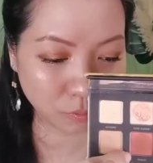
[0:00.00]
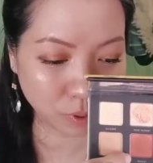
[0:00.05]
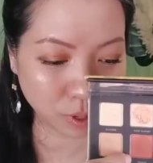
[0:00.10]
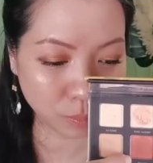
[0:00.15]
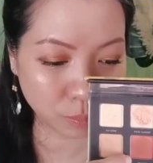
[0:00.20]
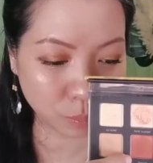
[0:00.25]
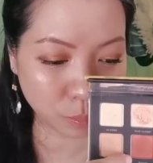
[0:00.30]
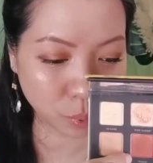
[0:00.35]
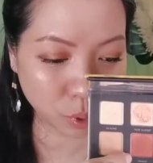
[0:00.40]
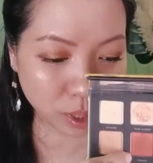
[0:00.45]

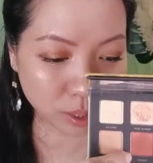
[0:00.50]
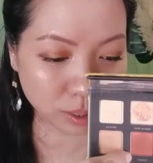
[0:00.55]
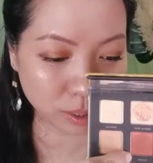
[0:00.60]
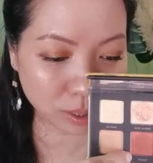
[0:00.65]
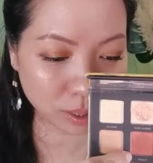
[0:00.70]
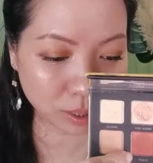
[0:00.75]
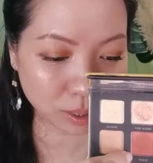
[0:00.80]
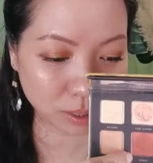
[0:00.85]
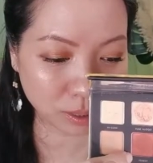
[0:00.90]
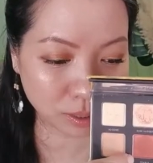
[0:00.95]

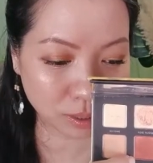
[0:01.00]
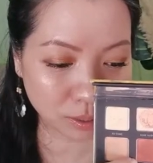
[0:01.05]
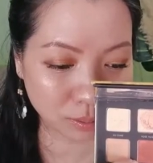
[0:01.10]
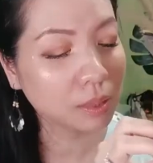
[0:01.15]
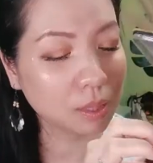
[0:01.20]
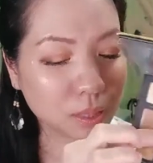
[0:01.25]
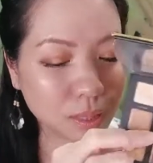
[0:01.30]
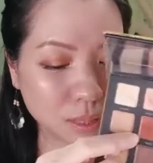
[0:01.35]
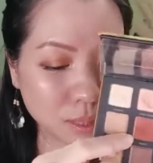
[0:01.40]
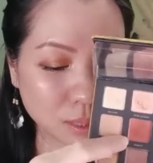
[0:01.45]
Flamboyant.
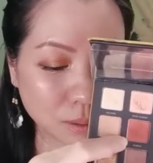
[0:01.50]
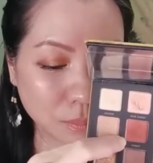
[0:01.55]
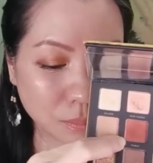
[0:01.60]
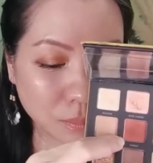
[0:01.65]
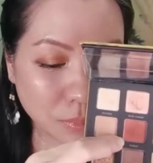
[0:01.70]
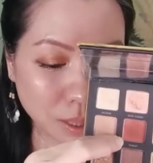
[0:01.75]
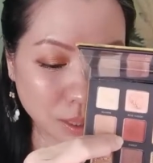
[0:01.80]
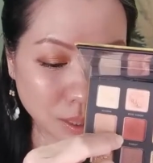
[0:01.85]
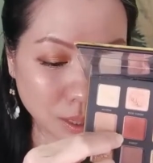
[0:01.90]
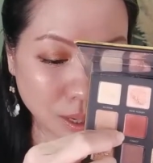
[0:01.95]
This is a
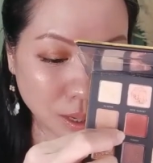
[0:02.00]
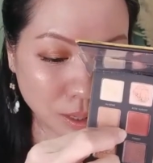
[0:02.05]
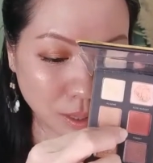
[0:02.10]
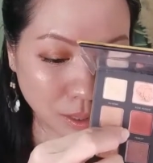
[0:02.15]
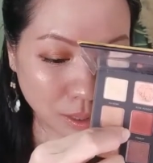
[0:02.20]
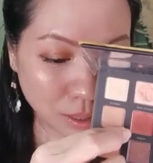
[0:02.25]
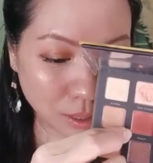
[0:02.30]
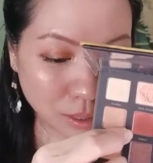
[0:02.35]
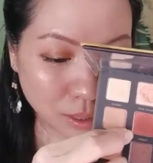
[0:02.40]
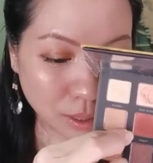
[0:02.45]
matte
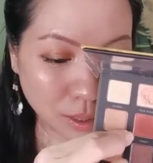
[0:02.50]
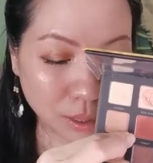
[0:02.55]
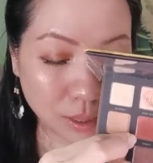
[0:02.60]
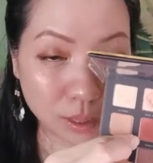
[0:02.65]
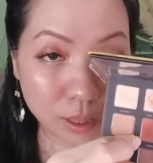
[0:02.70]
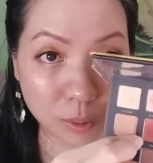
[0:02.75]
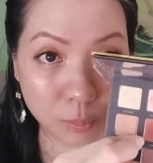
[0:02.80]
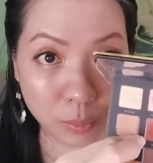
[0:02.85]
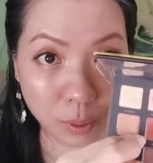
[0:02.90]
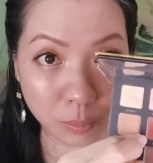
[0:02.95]
color. It
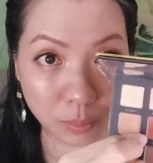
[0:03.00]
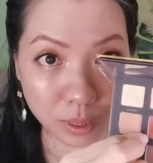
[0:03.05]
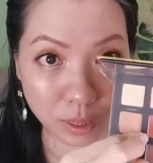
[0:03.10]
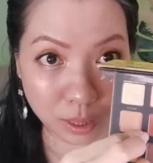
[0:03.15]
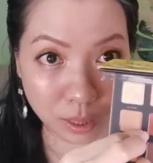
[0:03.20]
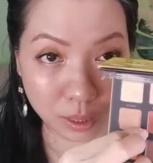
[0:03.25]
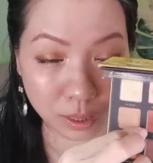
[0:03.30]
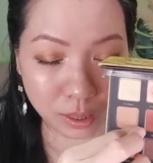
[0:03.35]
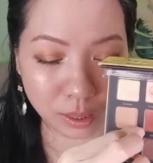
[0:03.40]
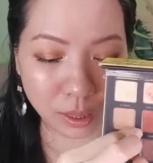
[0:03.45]
is
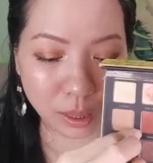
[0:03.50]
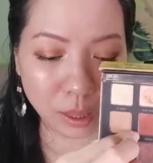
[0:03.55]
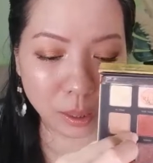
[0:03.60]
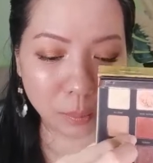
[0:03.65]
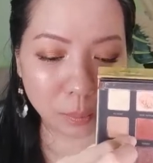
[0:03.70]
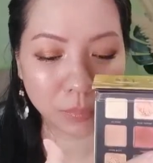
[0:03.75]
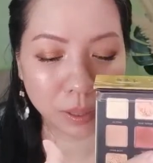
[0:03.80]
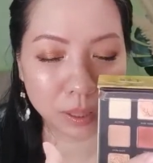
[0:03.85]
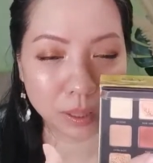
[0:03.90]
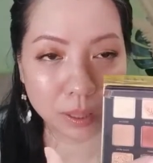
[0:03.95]
pigmented,
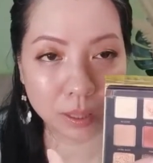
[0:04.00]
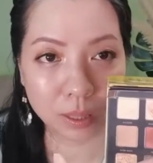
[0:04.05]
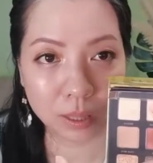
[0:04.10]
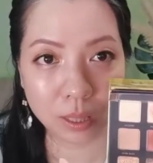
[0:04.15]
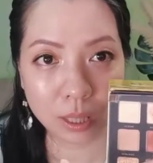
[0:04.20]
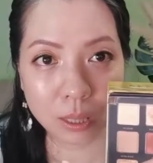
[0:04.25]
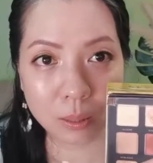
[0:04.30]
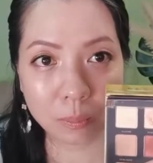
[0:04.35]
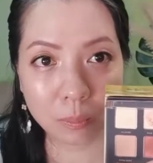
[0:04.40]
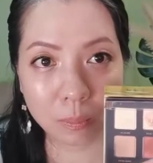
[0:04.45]
but
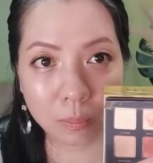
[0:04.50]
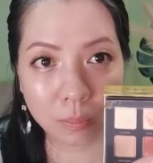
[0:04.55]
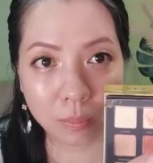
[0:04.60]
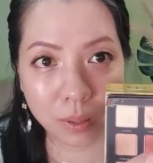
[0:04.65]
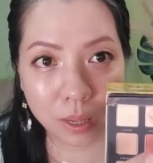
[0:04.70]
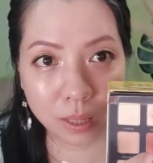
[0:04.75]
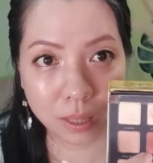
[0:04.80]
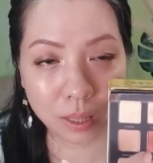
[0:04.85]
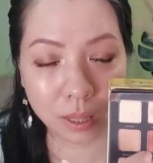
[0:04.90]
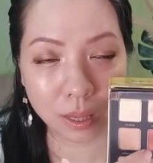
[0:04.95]
this
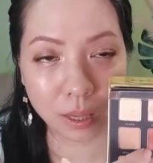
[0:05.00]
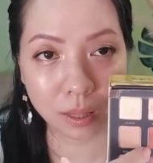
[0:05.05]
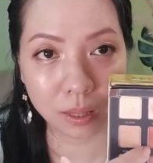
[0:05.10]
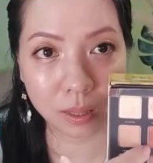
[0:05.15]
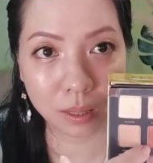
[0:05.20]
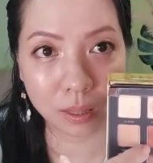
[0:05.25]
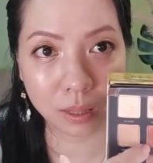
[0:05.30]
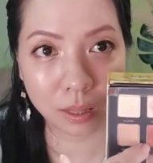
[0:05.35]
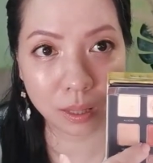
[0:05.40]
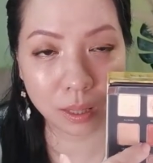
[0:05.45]
matte
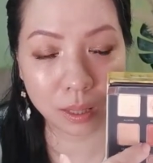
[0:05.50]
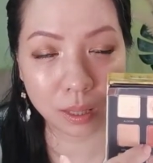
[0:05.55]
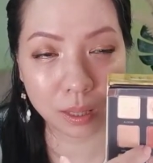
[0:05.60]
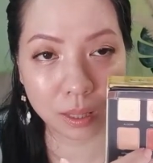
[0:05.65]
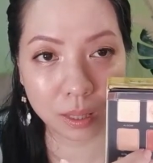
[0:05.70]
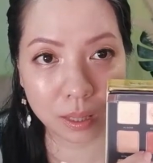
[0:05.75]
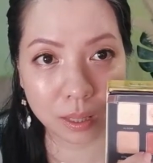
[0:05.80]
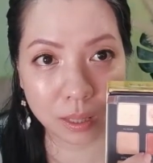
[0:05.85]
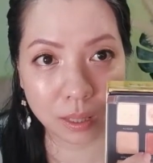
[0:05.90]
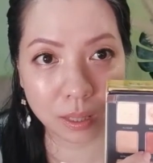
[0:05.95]
color
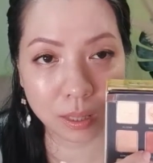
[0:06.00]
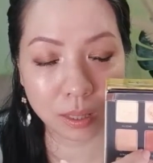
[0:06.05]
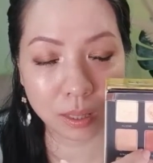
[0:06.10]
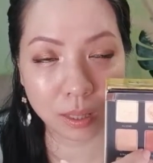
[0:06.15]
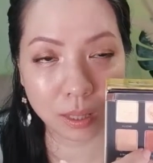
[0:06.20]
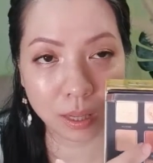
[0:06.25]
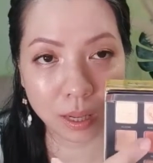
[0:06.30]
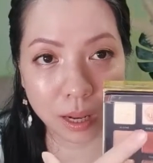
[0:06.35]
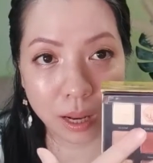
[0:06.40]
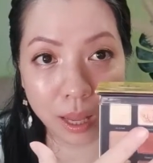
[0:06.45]
is
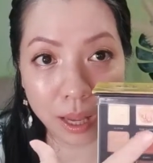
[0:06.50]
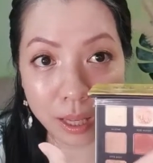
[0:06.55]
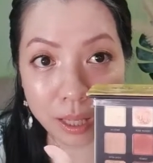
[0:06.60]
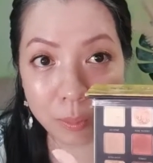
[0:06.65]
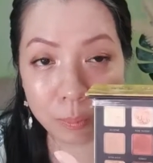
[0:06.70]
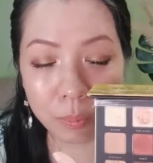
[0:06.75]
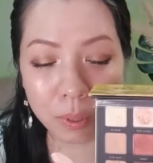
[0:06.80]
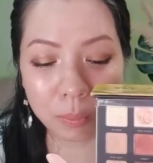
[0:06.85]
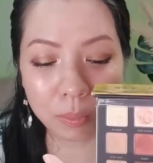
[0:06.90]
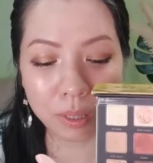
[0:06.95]

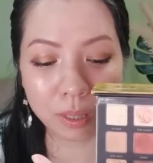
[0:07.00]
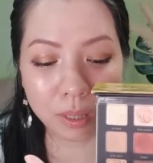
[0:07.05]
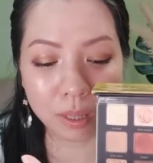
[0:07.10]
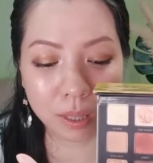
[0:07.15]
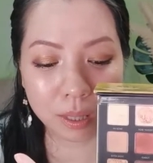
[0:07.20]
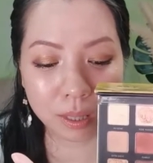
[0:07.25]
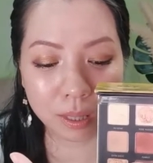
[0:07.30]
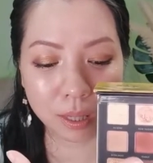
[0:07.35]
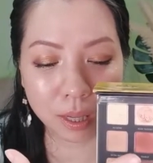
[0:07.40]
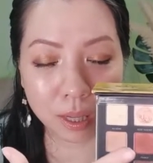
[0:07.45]
less
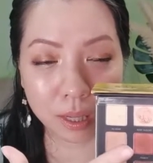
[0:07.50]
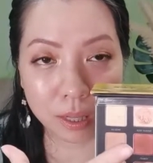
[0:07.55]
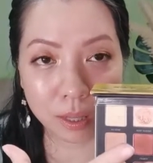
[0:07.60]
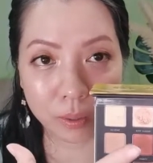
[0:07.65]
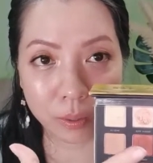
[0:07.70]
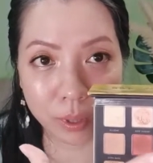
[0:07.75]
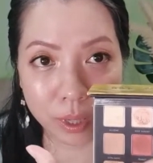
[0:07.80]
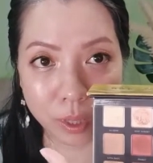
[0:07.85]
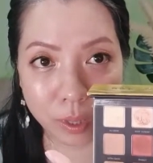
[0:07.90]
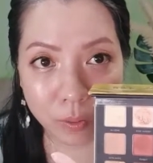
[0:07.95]
pigmented than
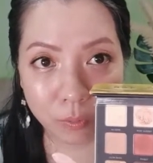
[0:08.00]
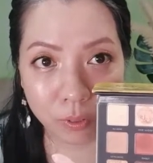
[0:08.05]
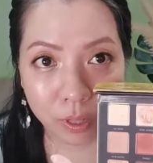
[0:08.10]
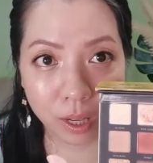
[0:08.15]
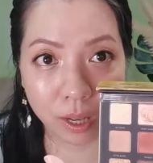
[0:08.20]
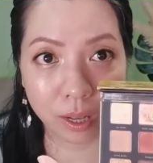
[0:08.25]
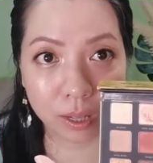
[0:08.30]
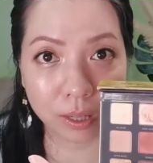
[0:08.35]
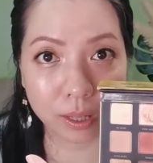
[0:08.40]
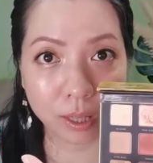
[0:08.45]
the rest of the
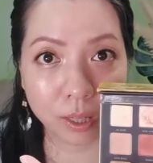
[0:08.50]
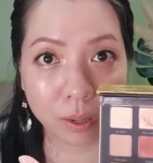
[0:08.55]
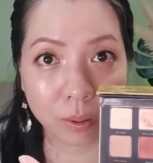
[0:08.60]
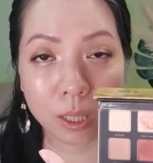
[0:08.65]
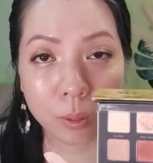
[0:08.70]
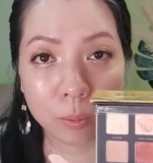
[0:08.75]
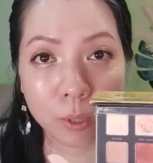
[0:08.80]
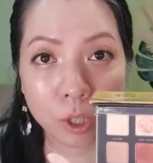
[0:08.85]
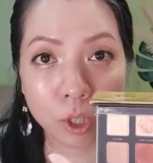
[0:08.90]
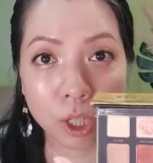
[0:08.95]
colors,
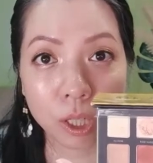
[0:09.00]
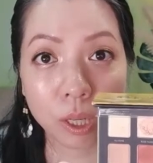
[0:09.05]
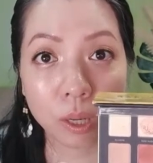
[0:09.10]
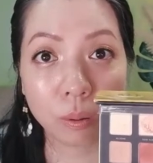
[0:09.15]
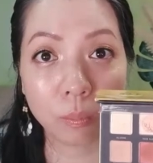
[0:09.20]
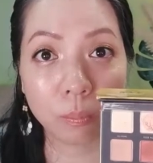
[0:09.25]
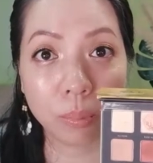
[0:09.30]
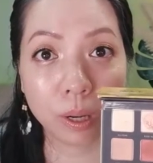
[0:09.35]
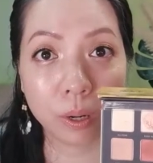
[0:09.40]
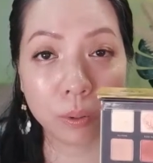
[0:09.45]
especially
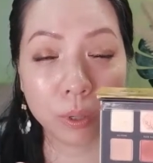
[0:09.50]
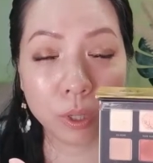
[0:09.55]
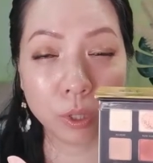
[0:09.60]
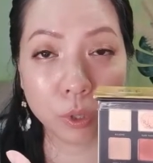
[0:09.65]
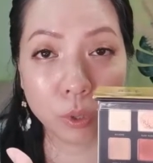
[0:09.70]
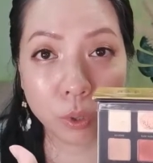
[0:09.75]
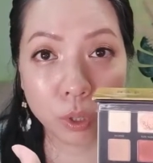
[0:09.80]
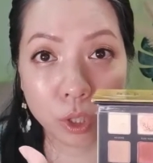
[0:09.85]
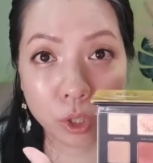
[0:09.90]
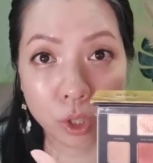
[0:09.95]

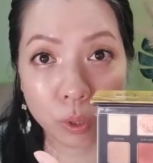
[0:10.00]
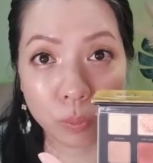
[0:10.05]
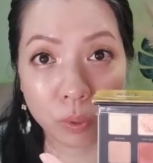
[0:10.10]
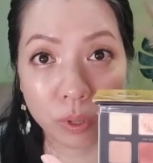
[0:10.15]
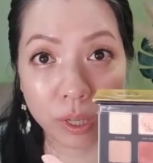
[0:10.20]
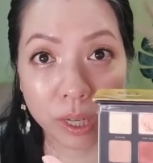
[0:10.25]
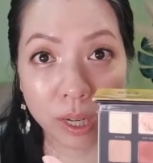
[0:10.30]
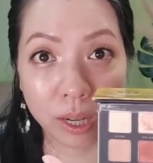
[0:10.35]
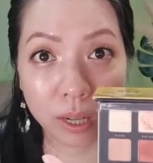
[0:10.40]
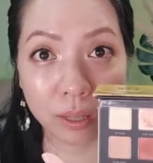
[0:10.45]
comparing to the
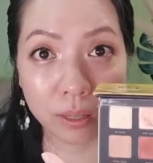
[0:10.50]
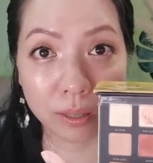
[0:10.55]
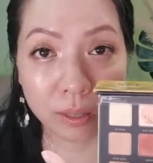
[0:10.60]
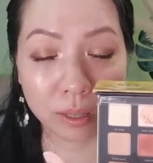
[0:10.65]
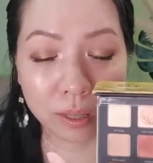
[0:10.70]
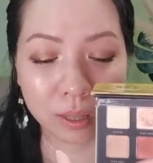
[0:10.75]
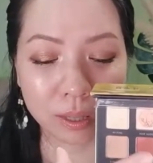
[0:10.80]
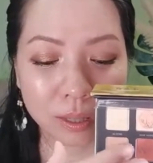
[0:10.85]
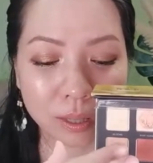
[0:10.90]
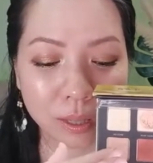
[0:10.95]
shimmery
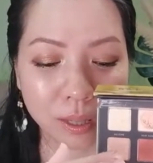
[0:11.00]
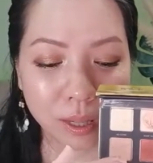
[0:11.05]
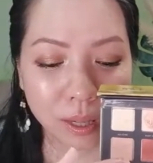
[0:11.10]
colors.